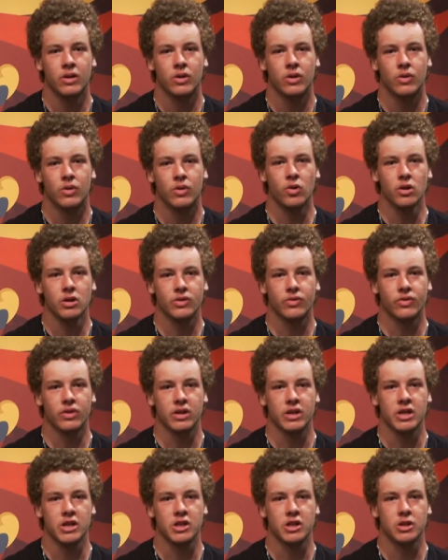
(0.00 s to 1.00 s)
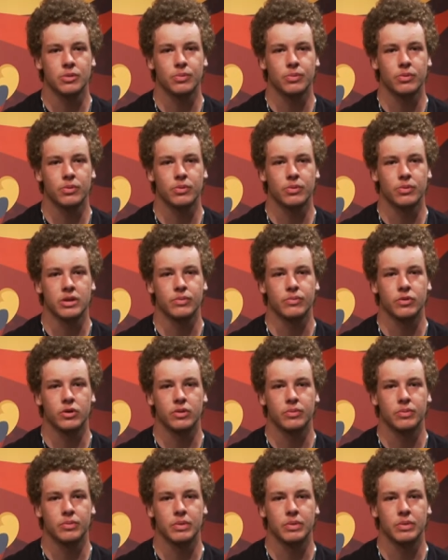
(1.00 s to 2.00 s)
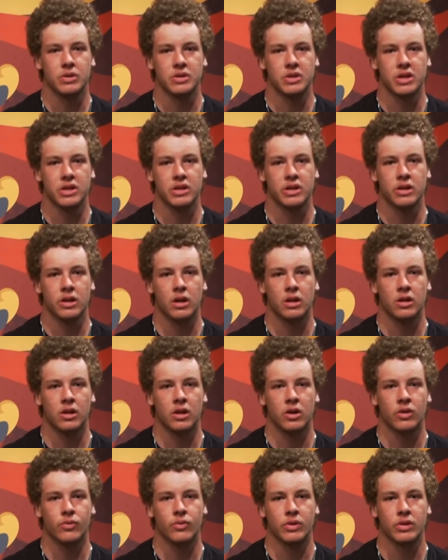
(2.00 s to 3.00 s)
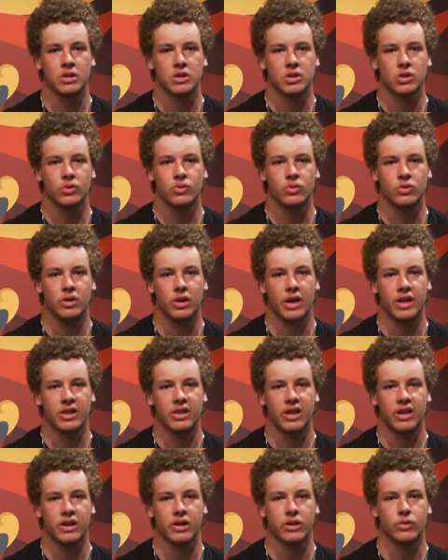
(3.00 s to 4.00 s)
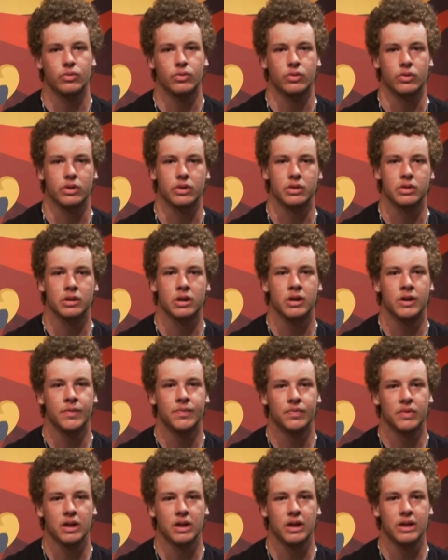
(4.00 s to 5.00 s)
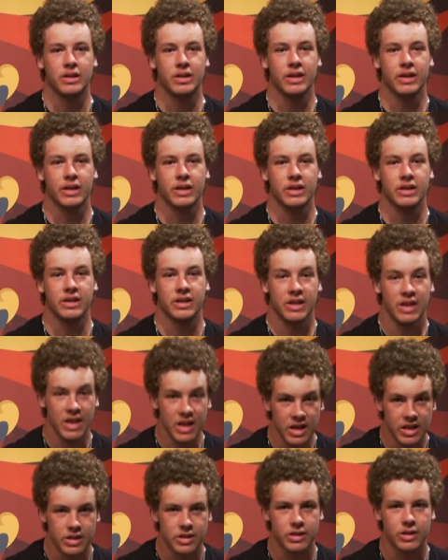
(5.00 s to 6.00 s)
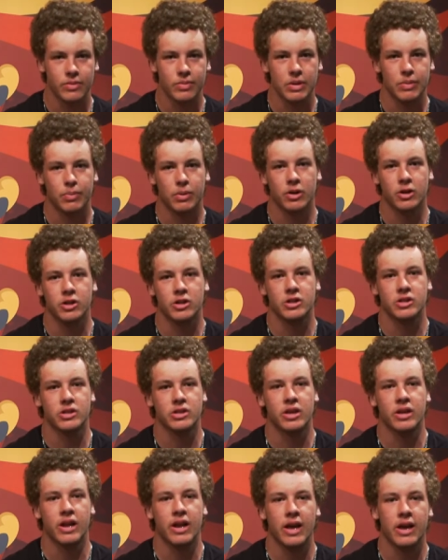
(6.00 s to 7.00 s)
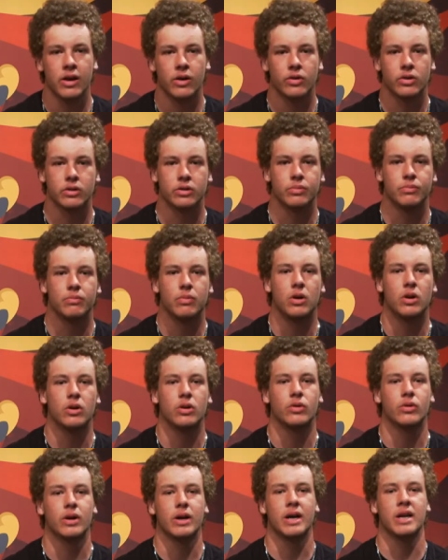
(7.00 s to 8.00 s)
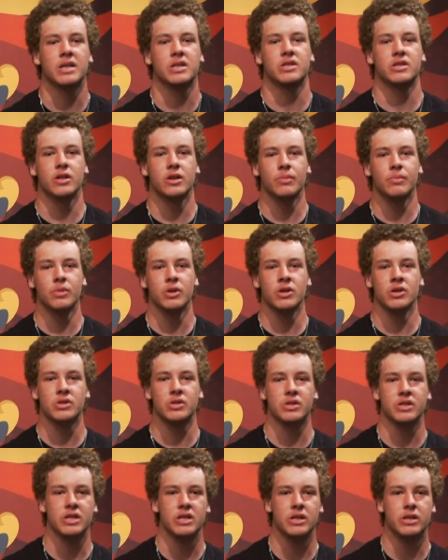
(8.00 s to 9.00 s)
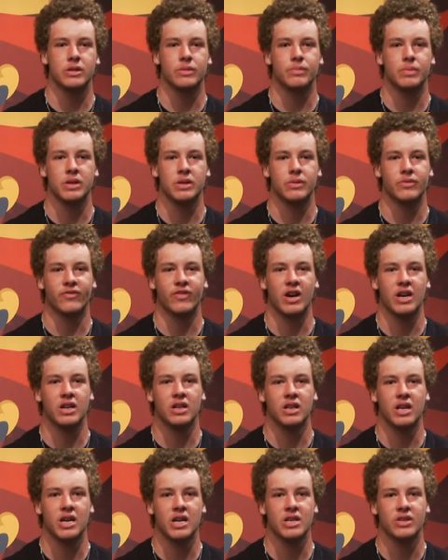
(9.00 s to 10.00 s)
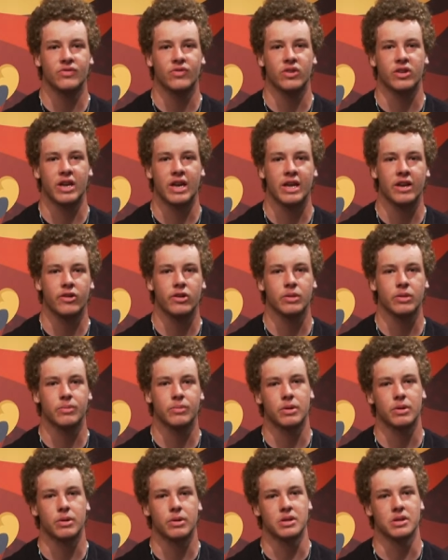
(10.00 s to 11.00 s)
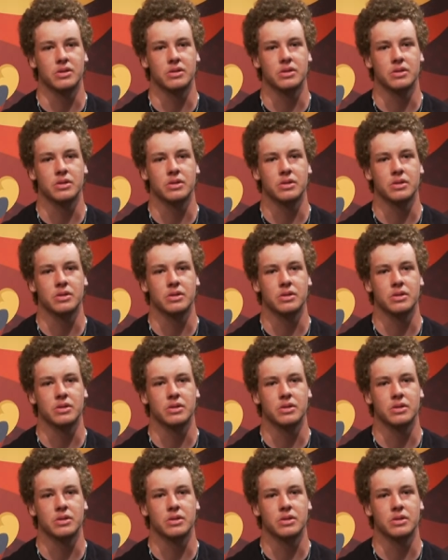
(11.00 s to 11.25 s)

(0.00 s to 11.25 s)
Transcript: Awards for each sports team will be presented along with school athletic awards. A ticket needs to be purchased today or tomorrow as numbers need to be finalized for catering purposes.